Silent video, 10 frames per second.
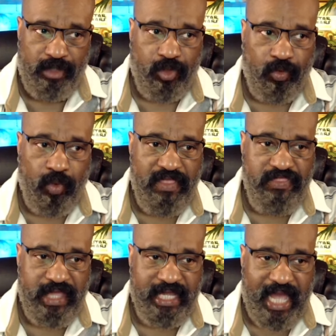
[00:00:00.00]
the one
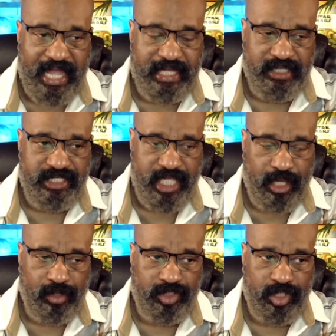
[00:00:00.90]
thing I can
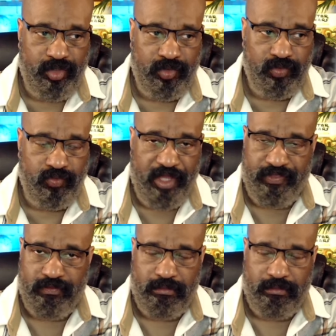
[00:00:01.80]
tell you with,